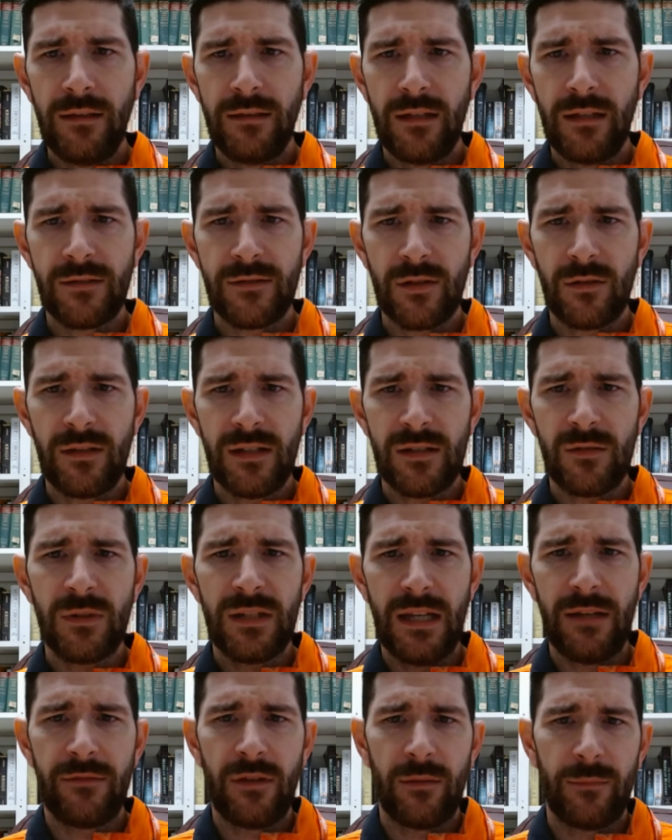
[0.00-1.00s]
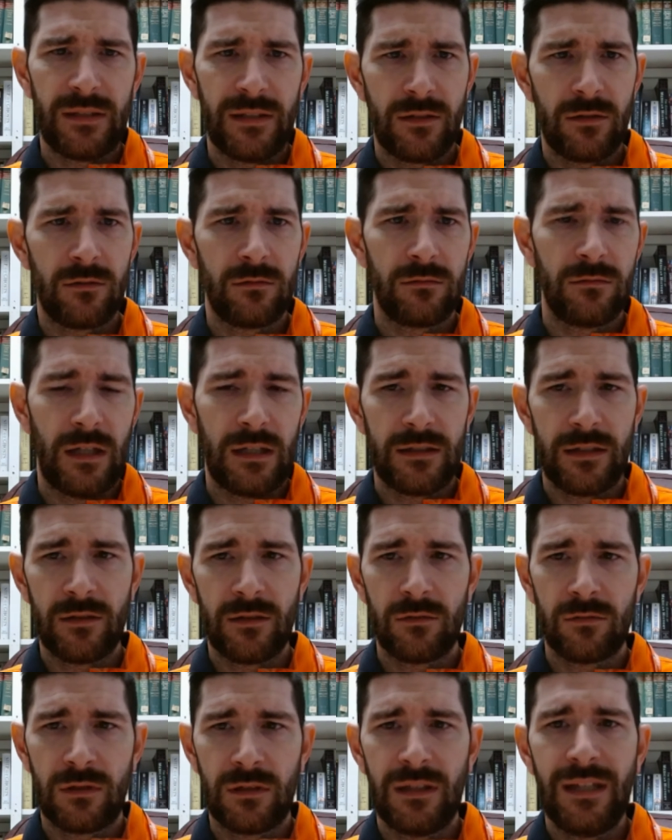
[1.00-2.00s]
so this would give them a
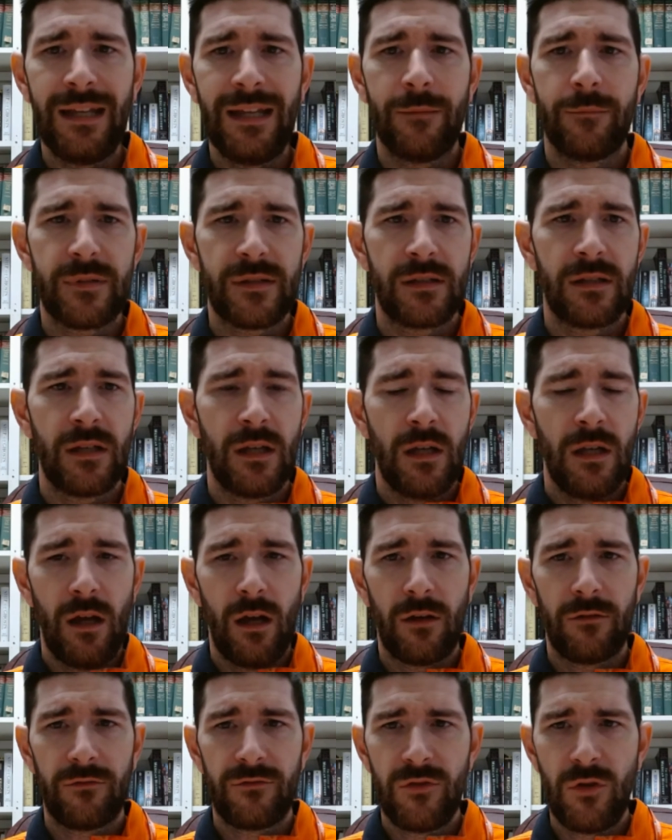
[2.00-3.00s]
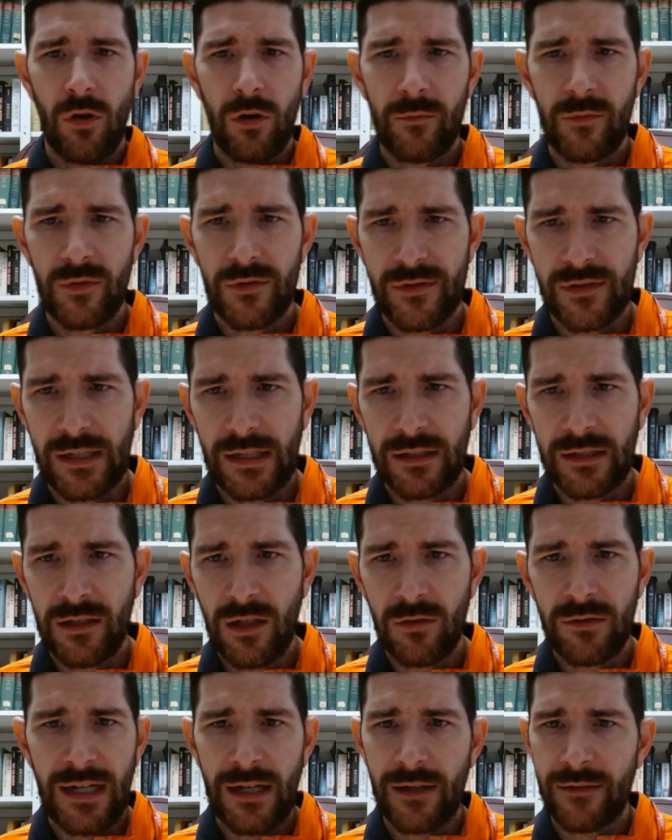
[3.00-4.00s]
little glimpse of normalcy. And
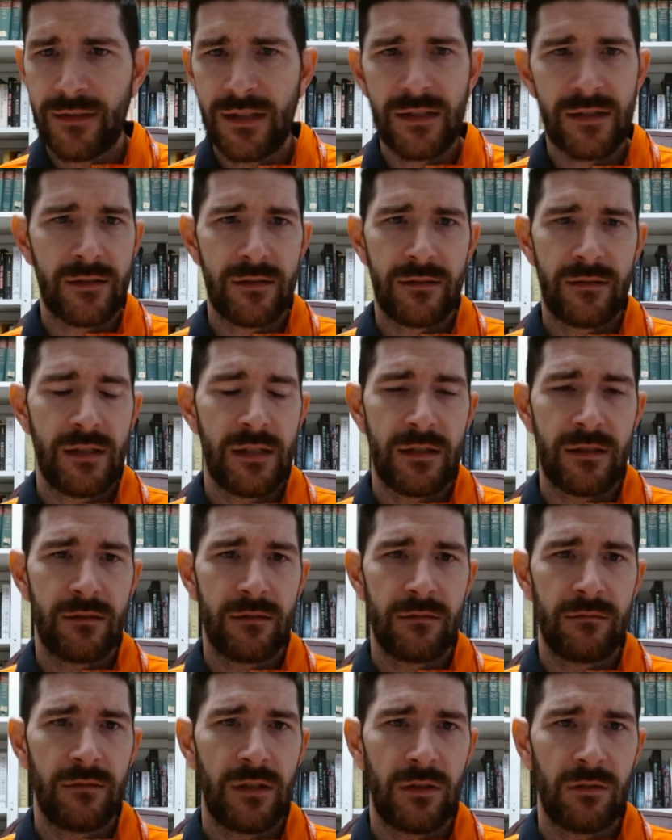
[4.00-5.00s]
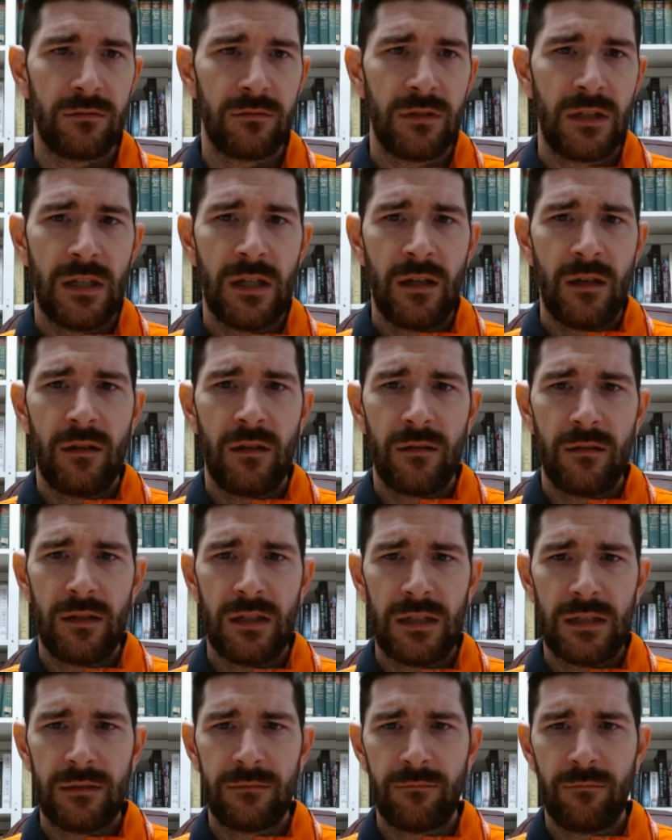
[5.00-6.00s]
no doubt these little
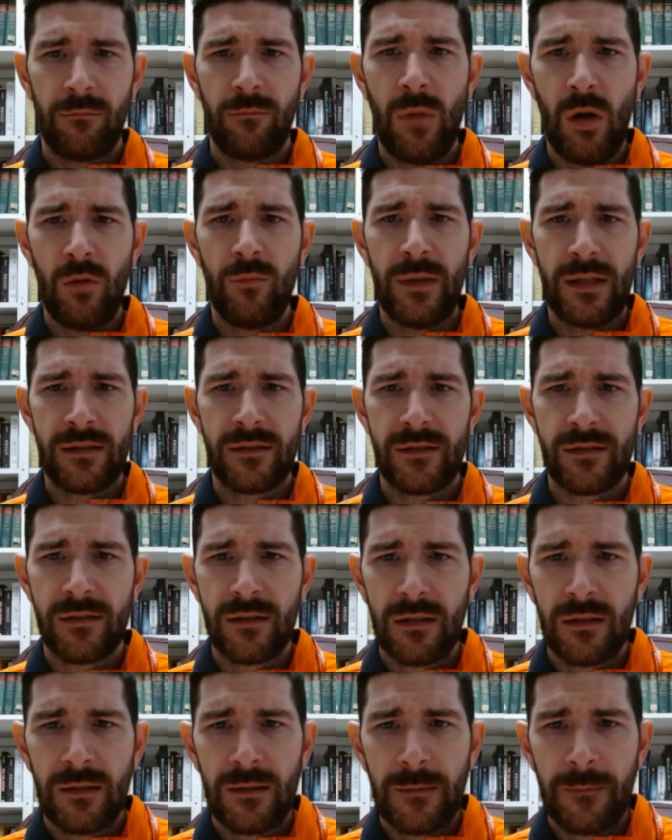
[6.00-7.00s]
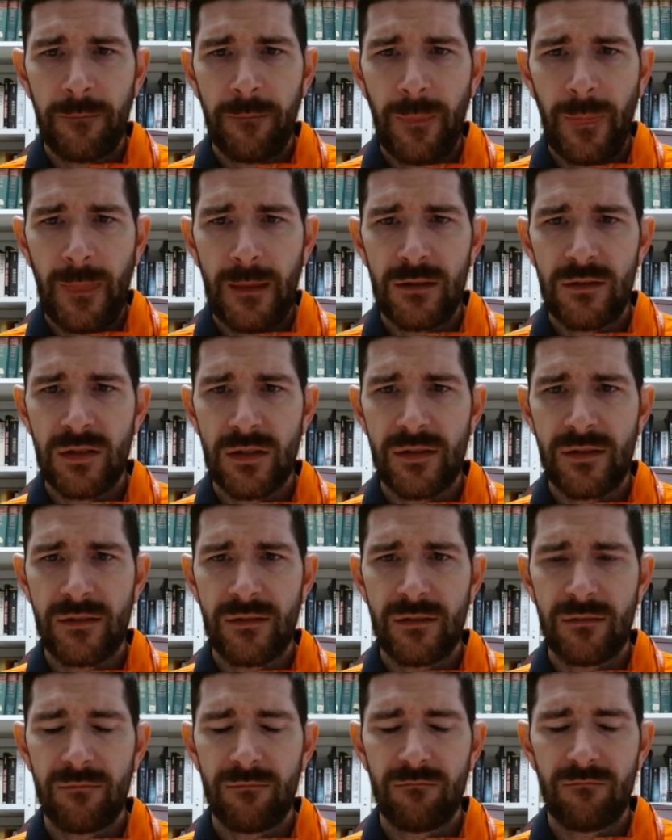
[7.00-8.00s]
moments
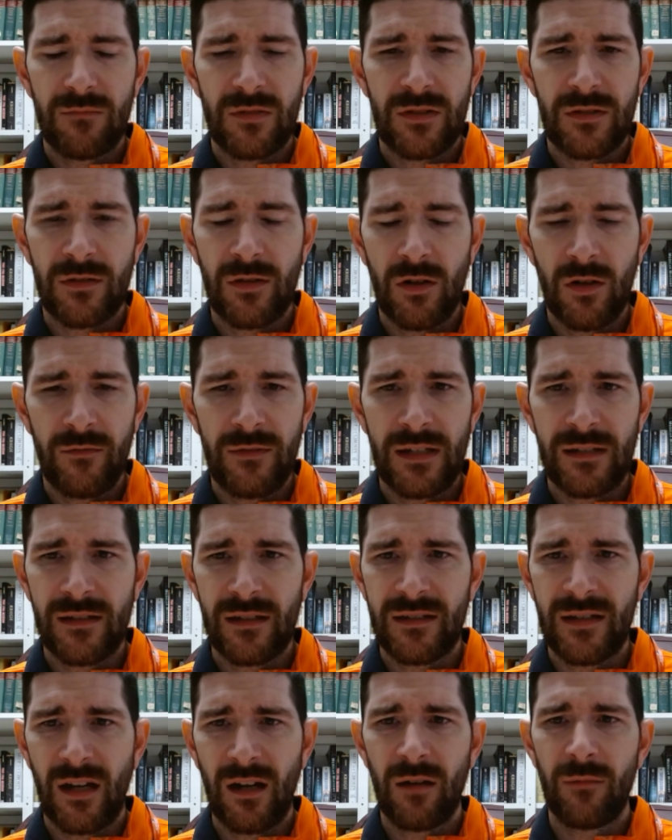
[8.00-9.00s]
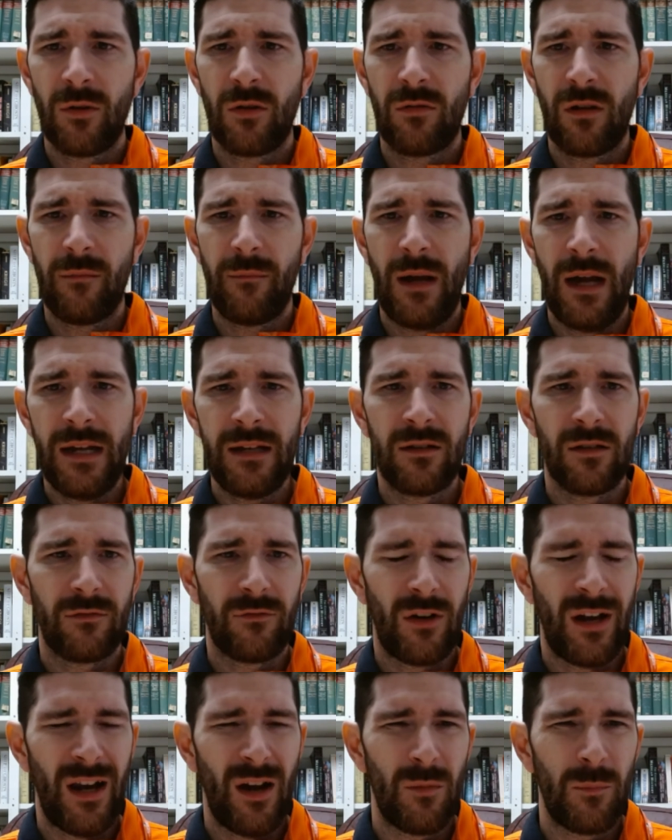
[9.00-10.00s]
just served as a terrible reminder for
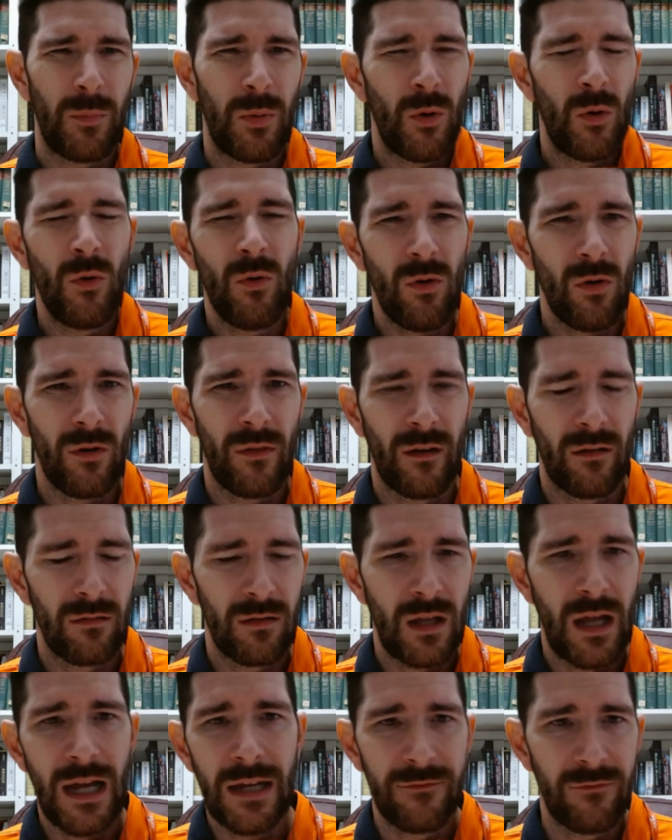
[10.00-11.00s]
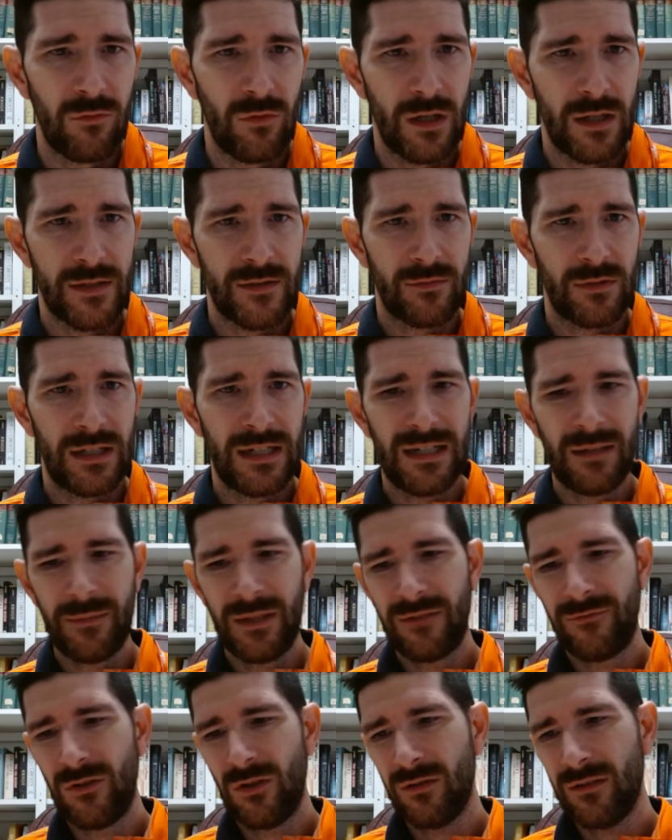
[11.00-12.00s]
how poor their life was, right? I mean,
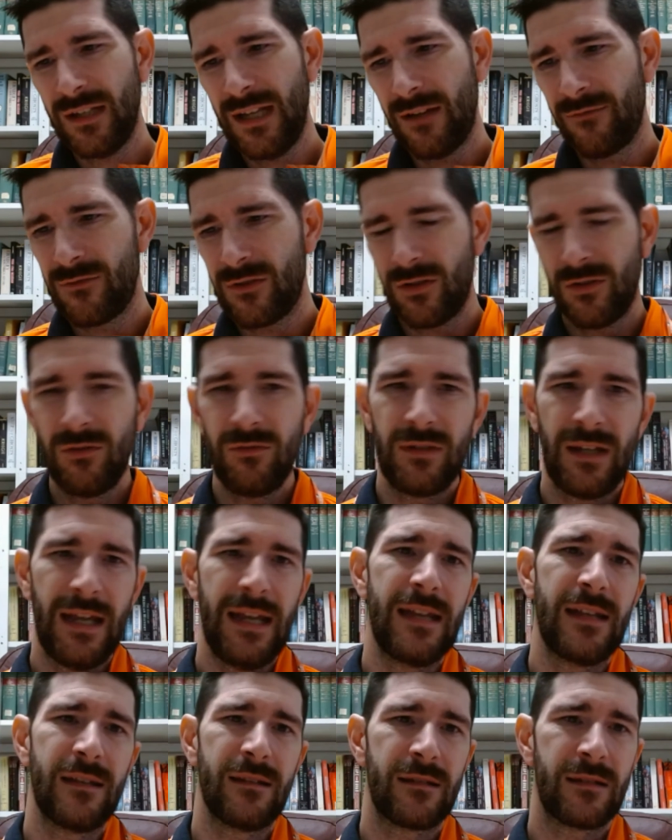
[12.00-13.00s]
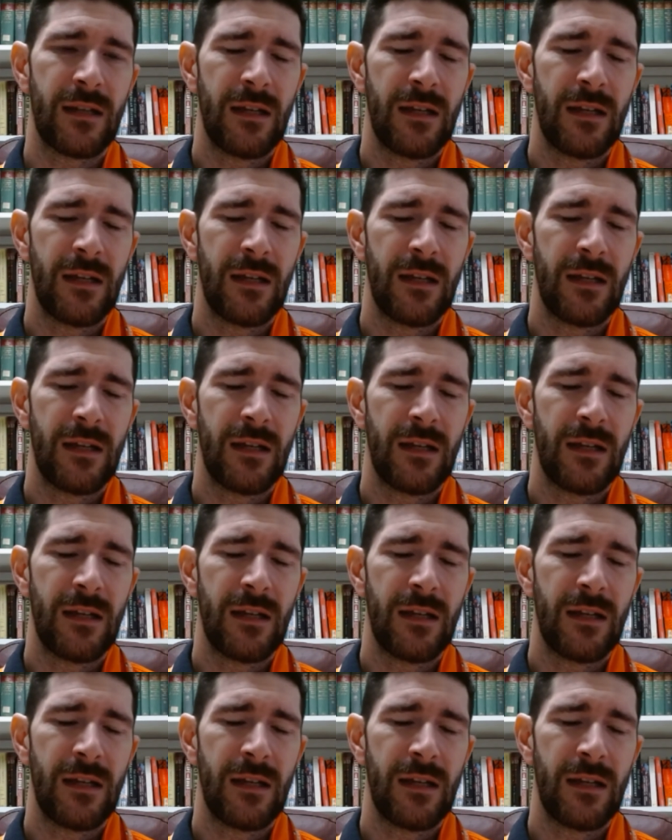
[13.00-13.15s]
if you only have 2 days